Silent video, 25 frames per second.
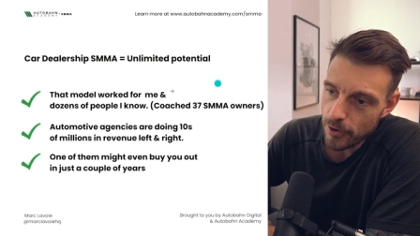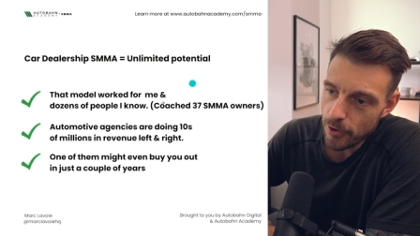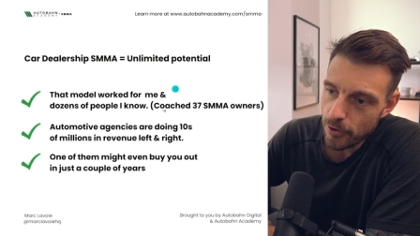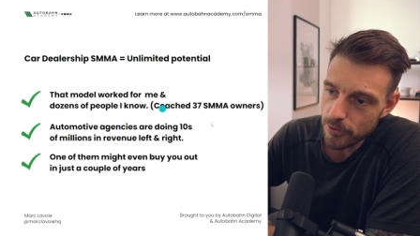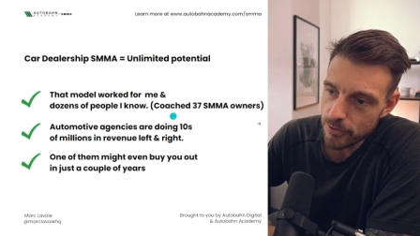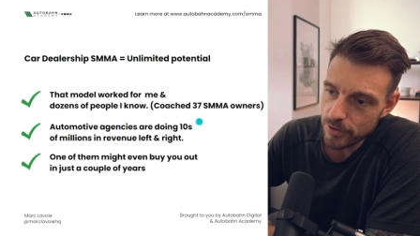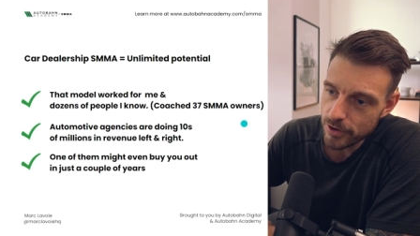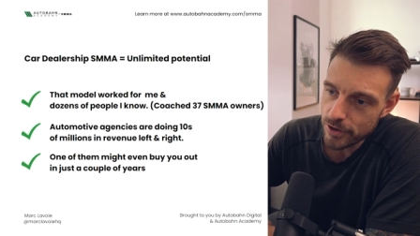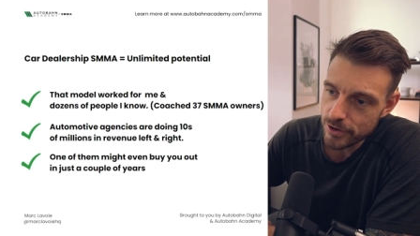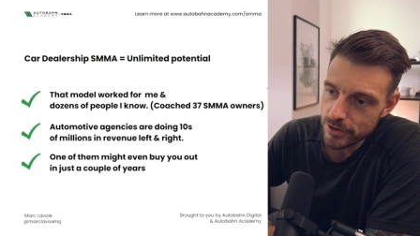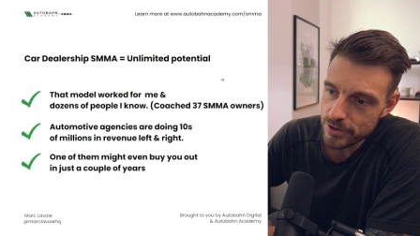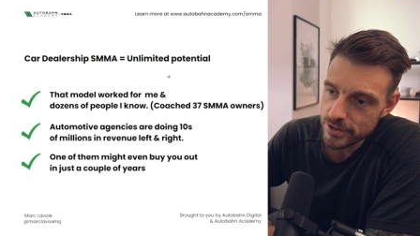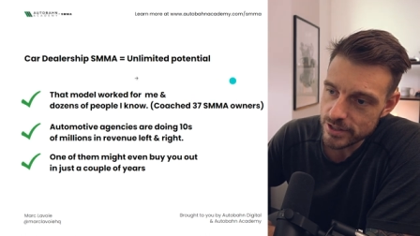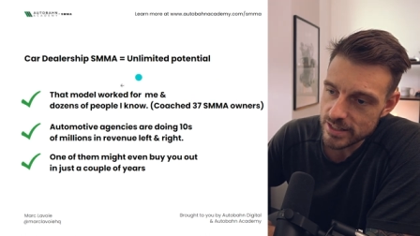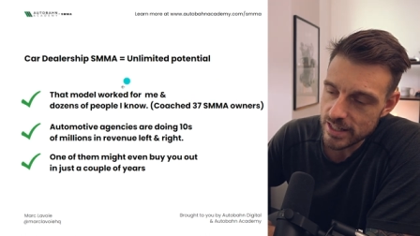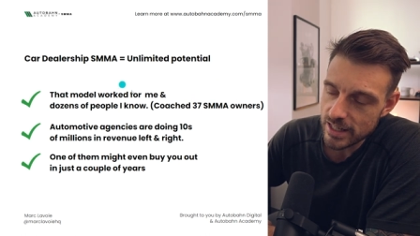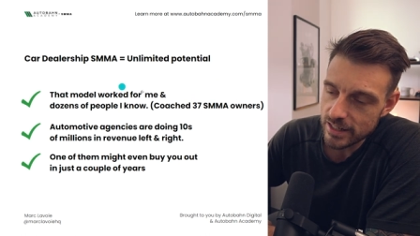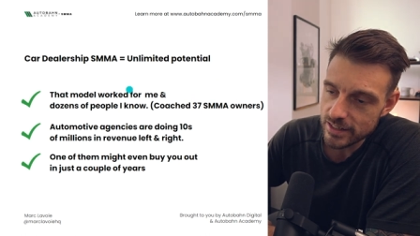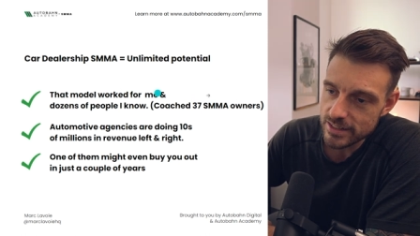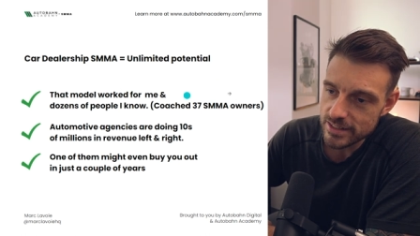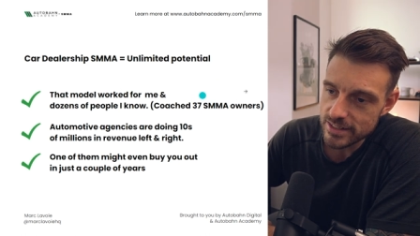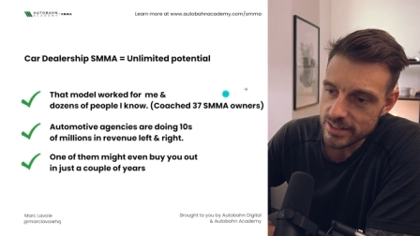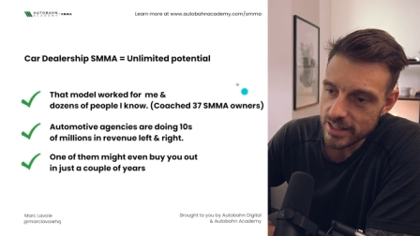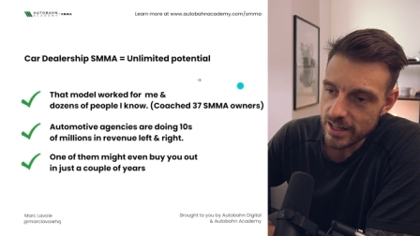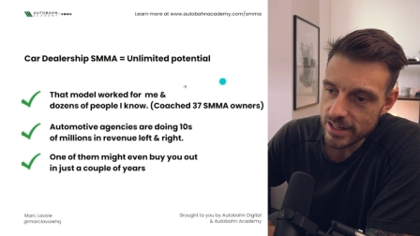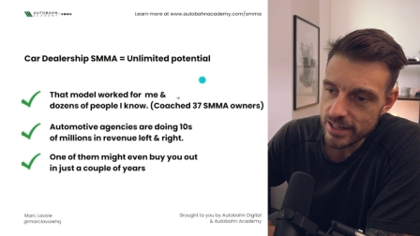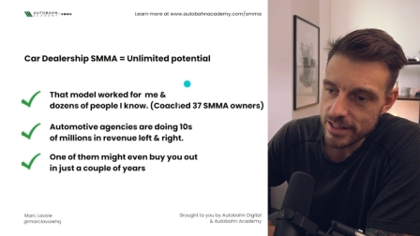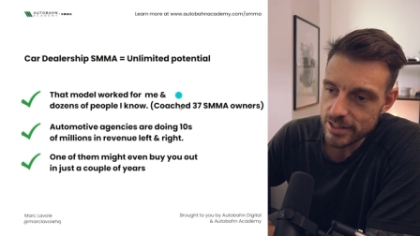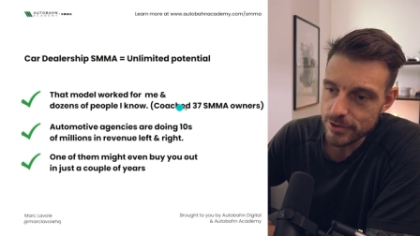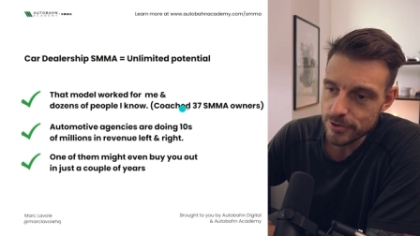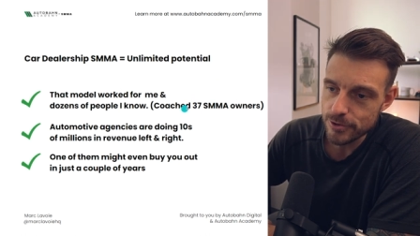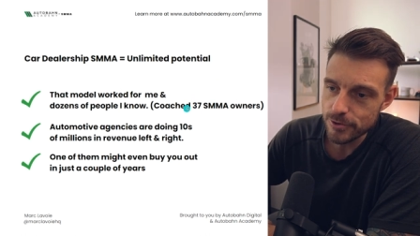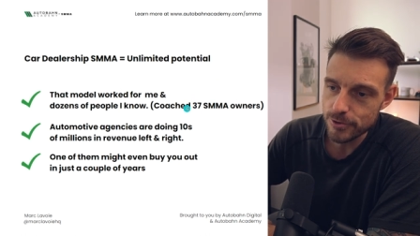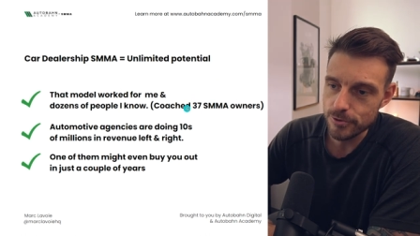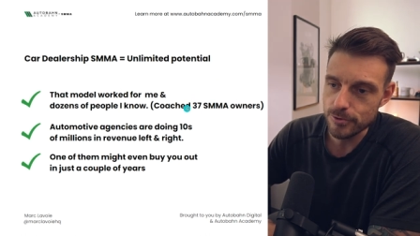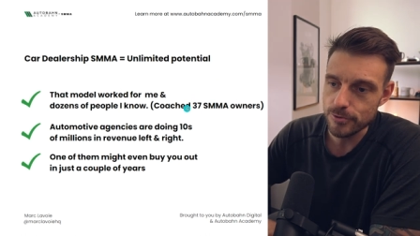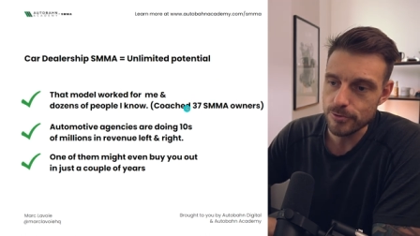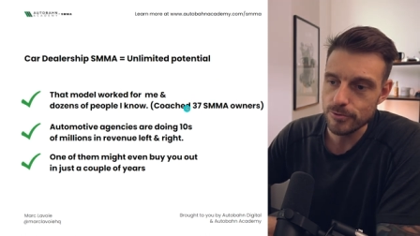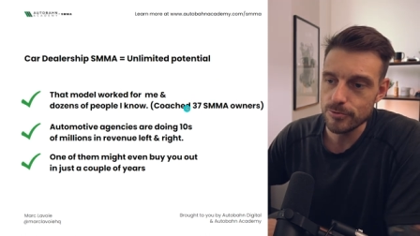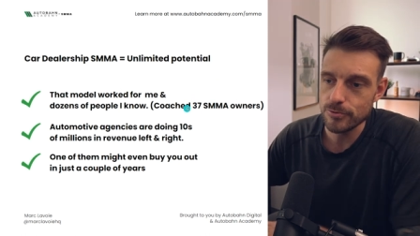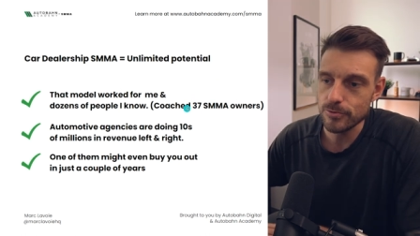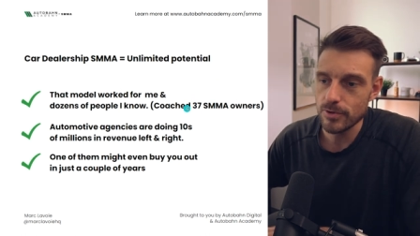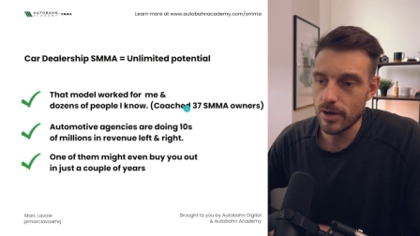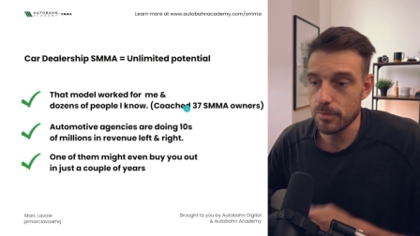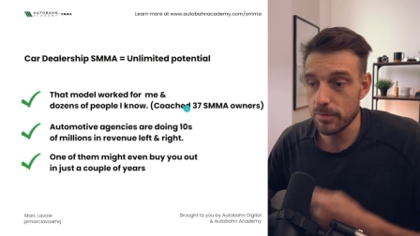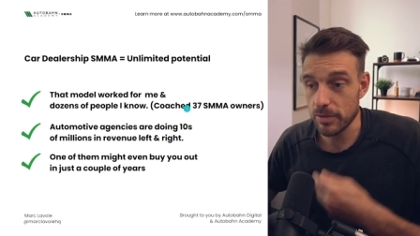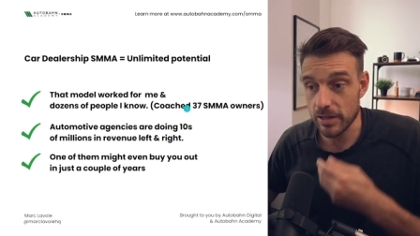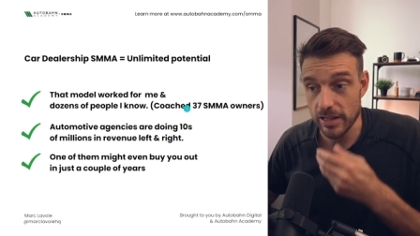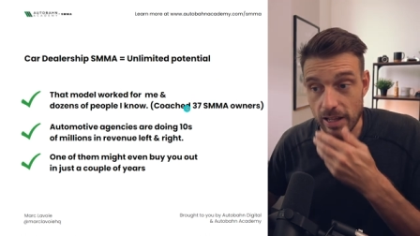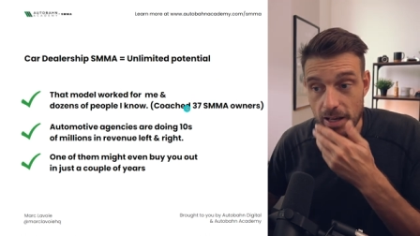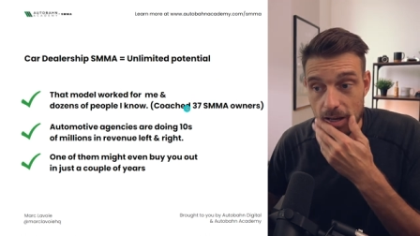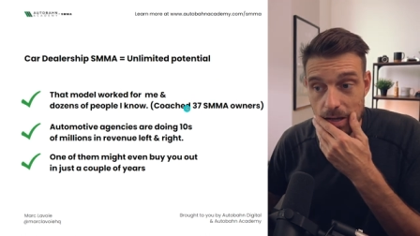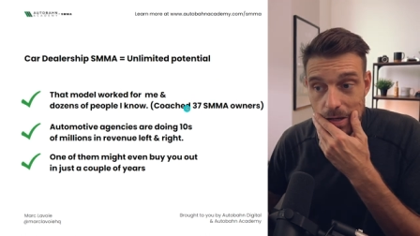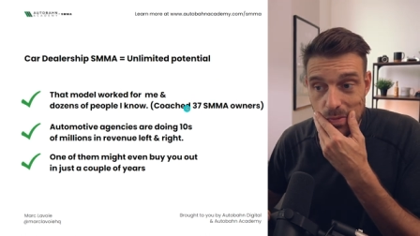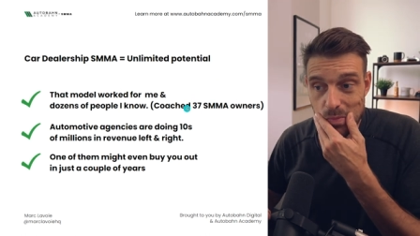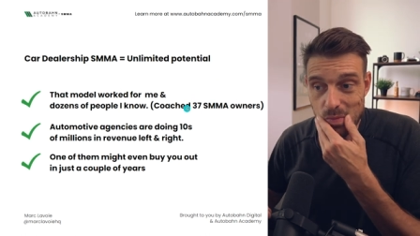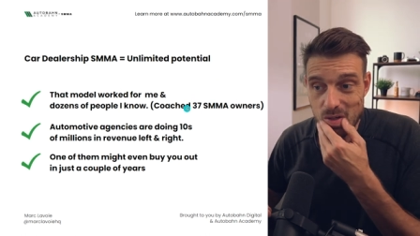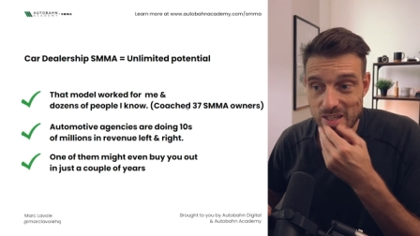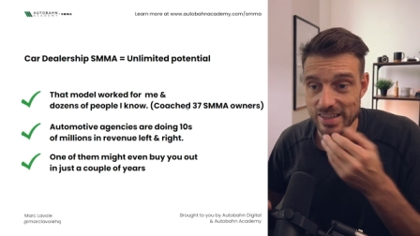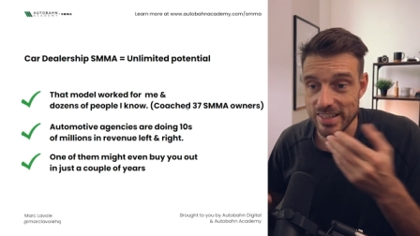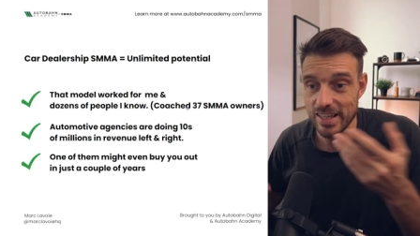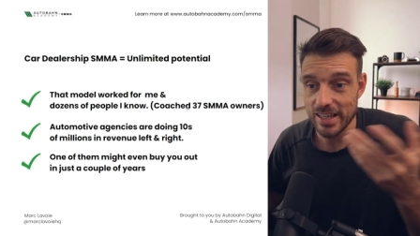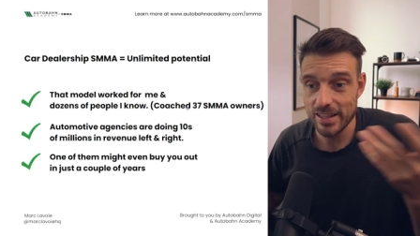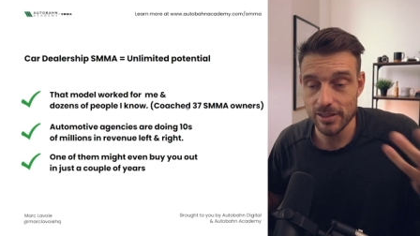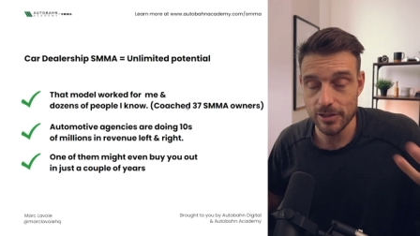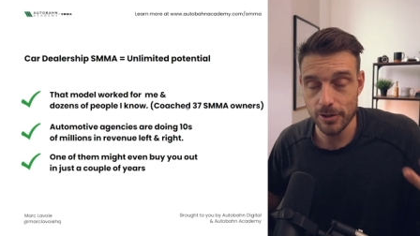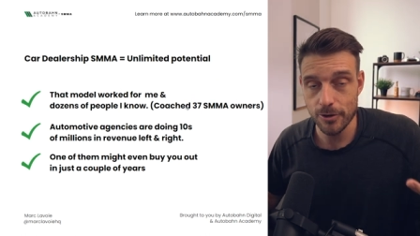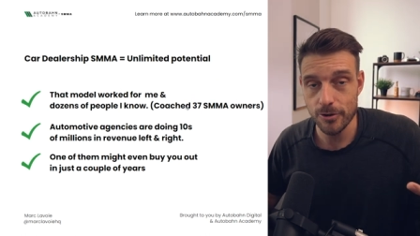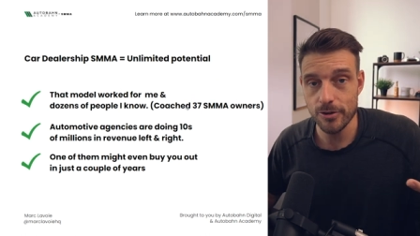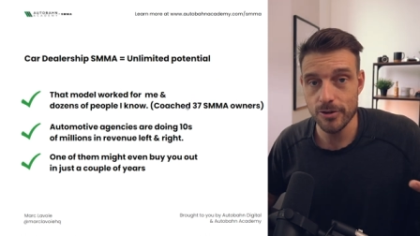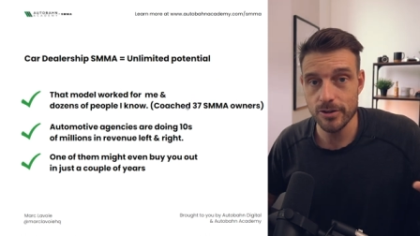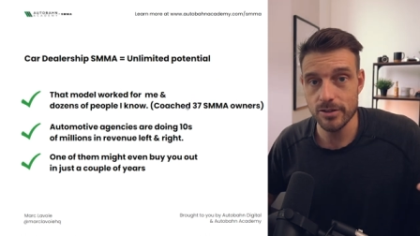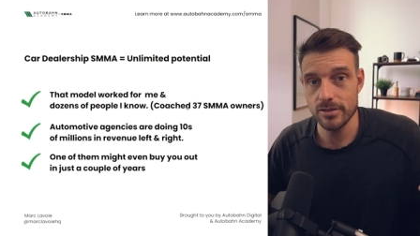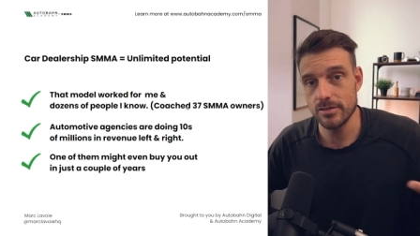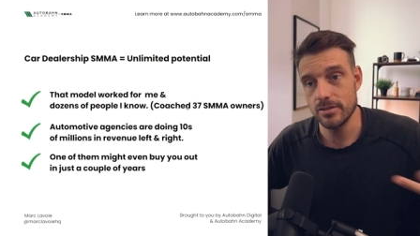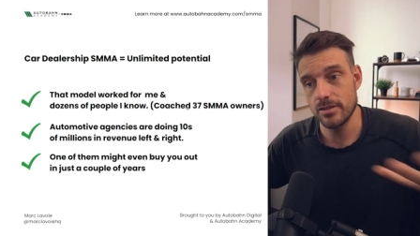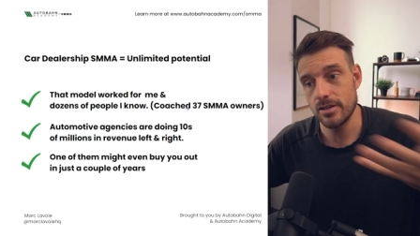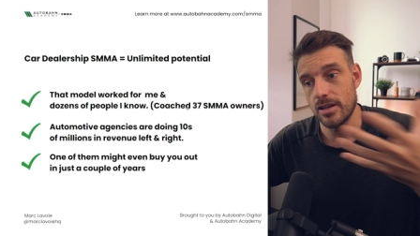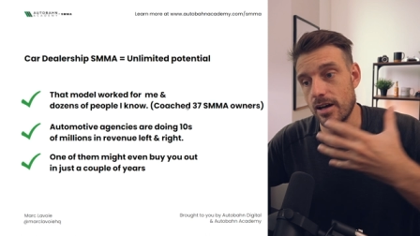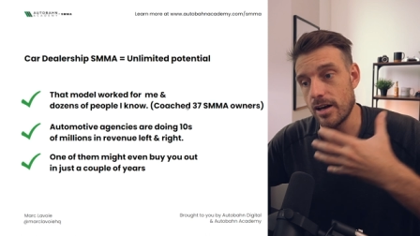owners that decided to apply what they learned